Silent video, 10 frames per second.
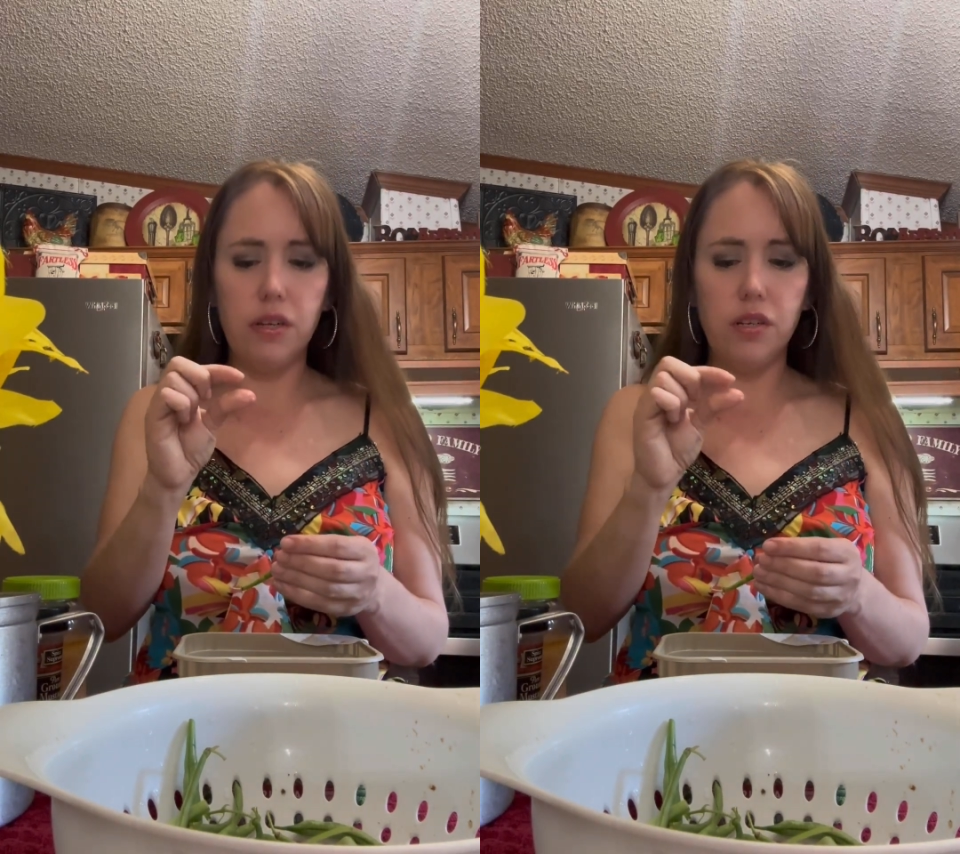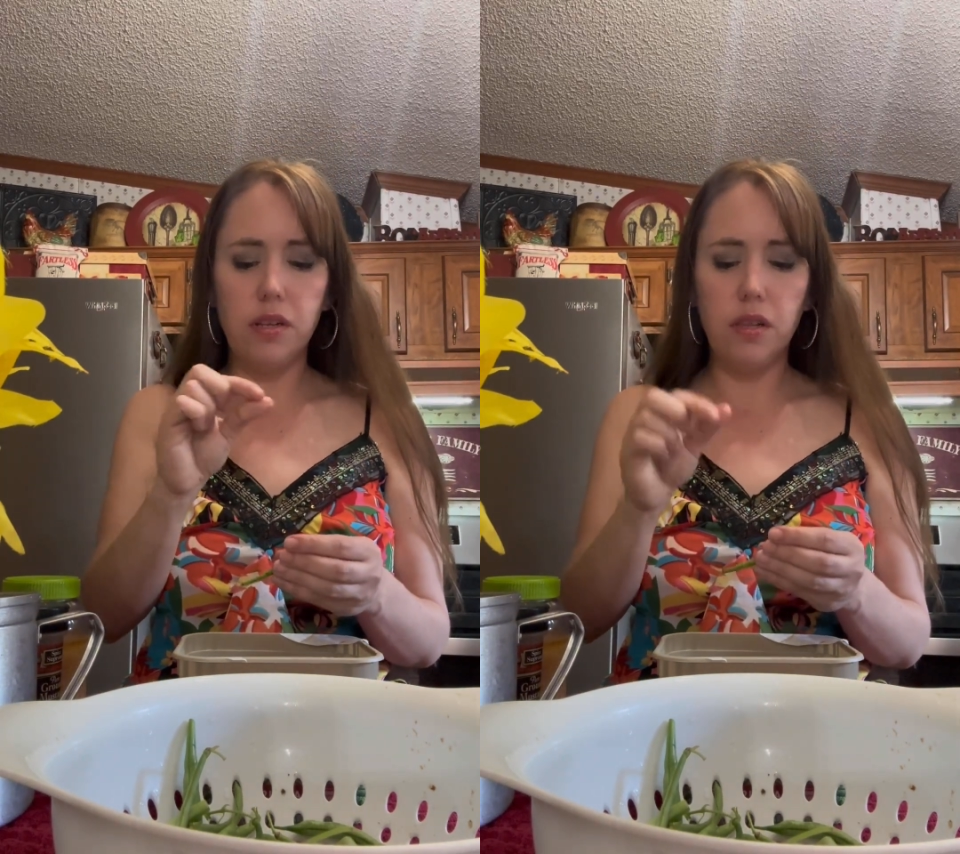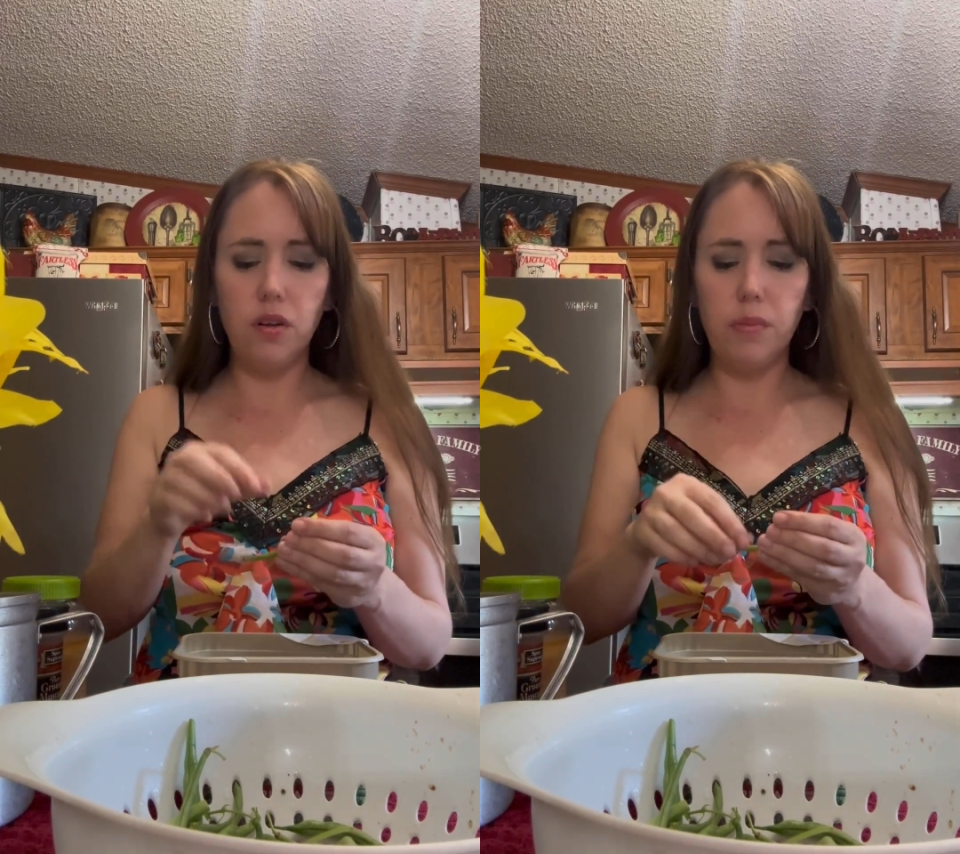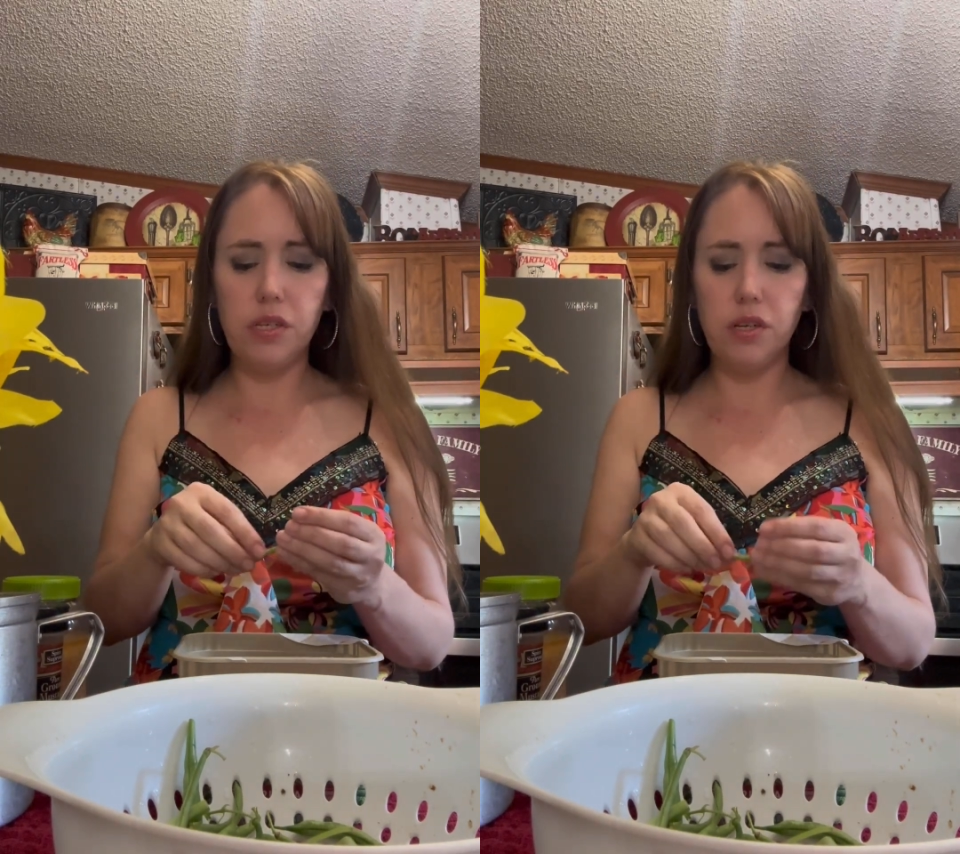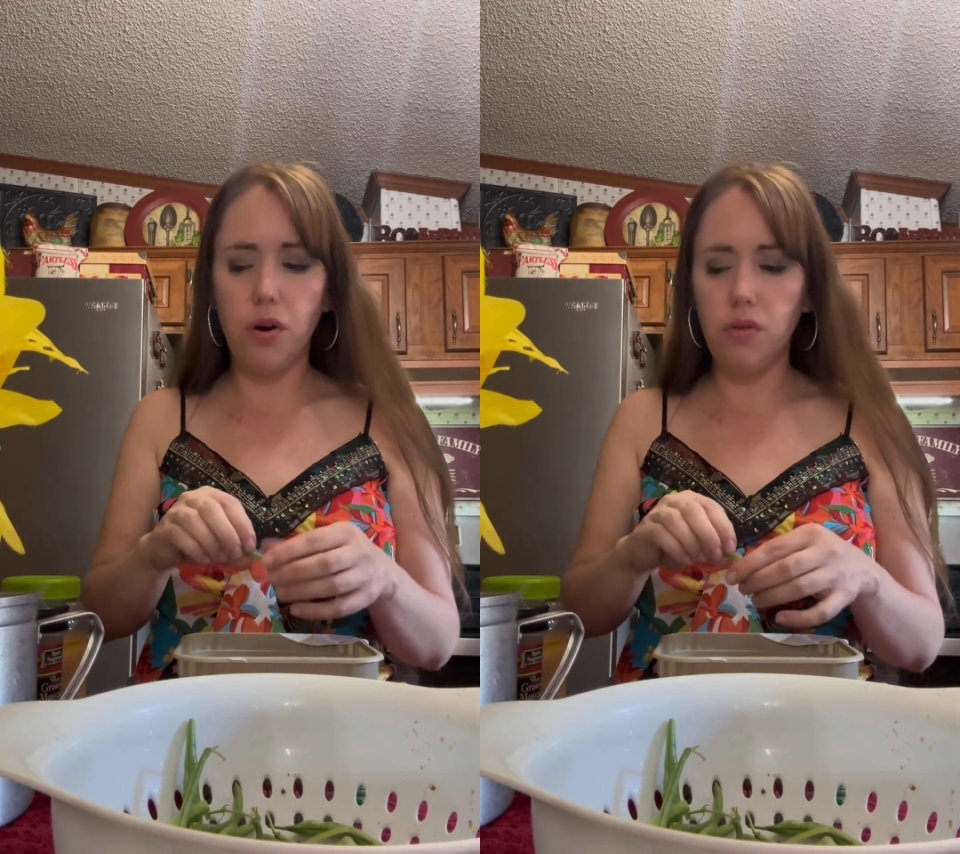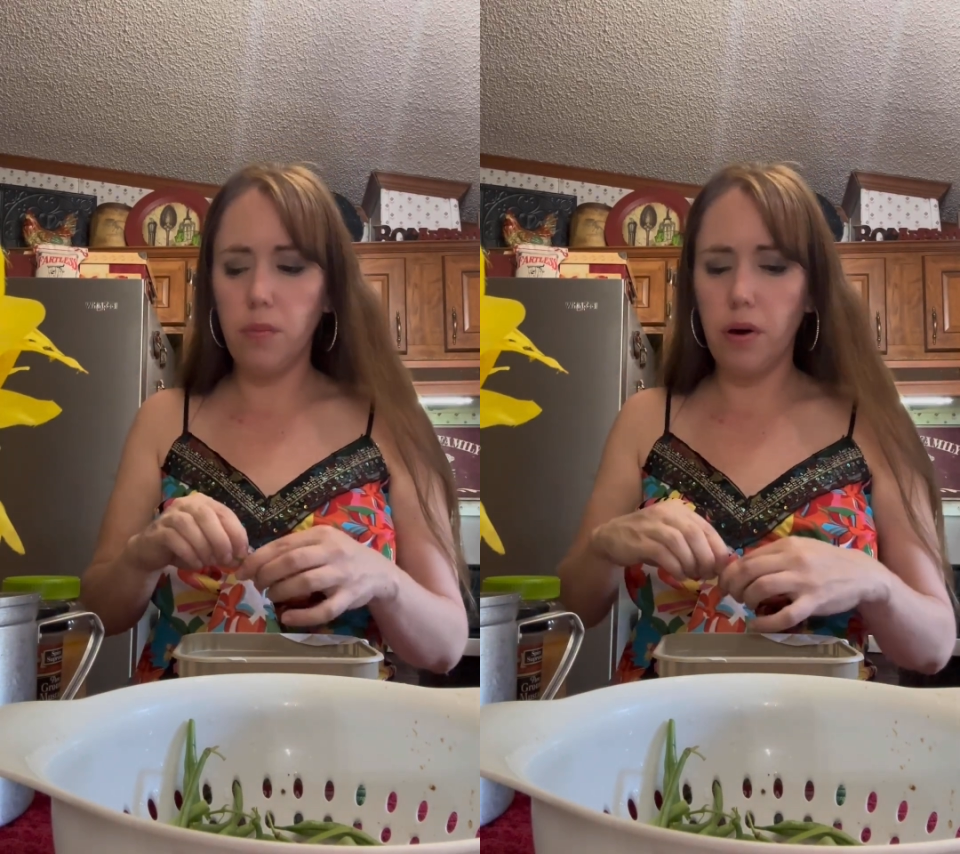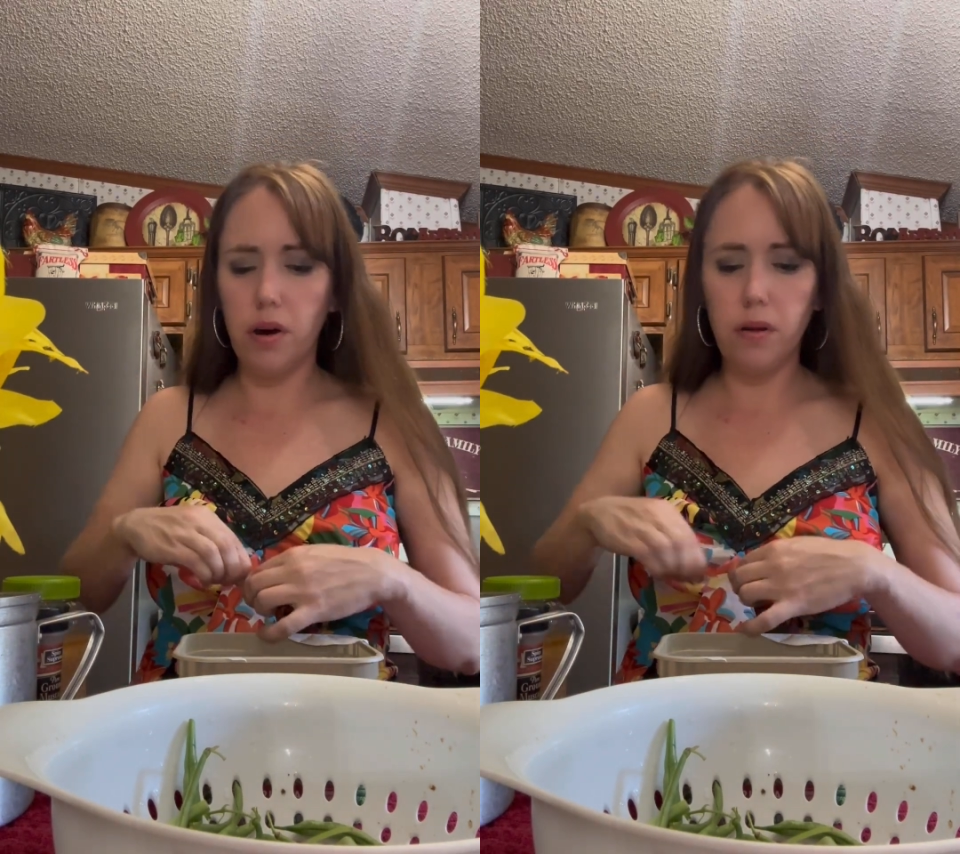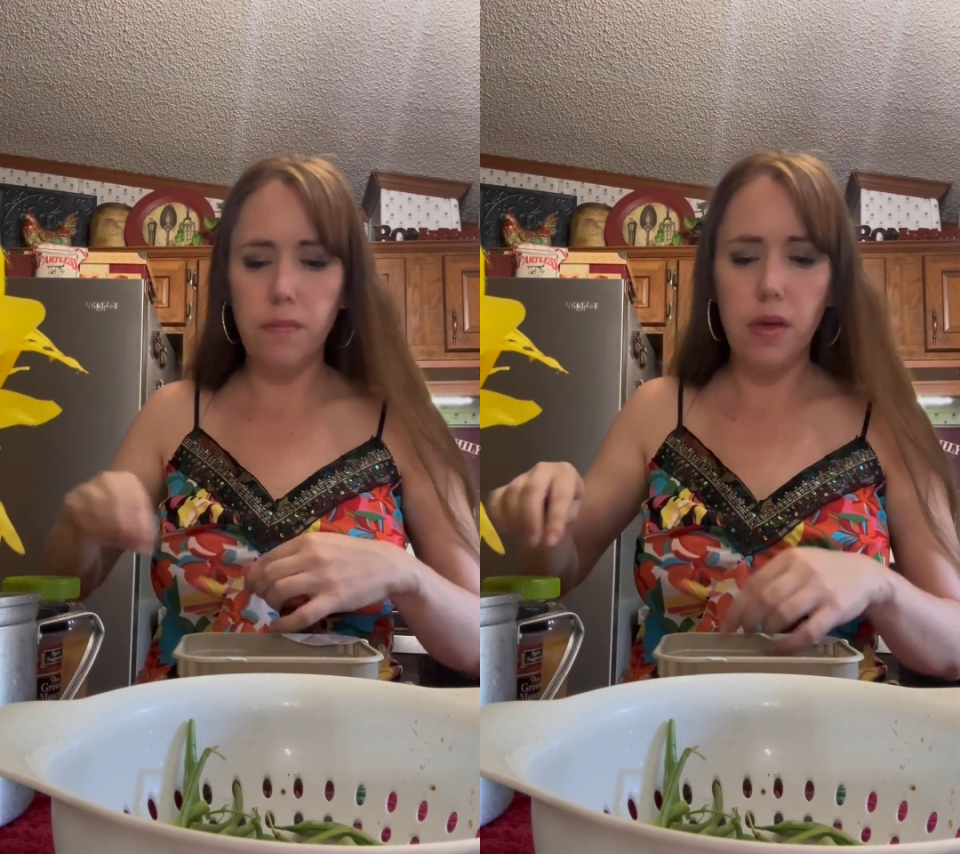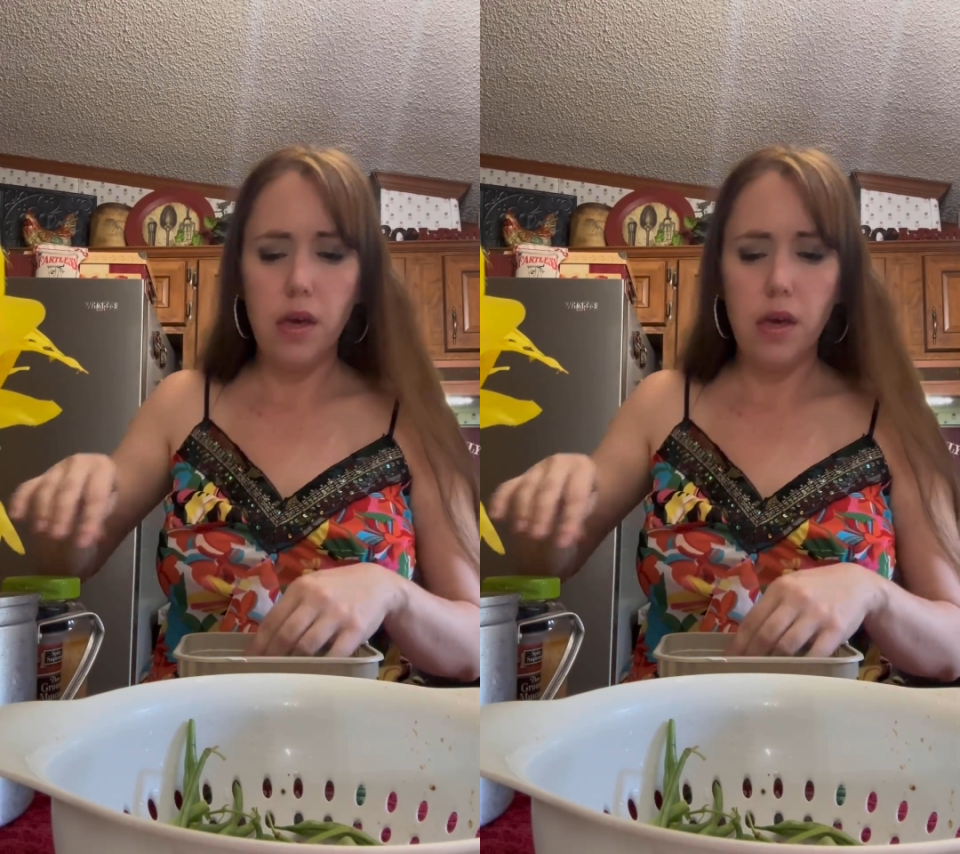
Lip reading: just a little bit to coat the bottom,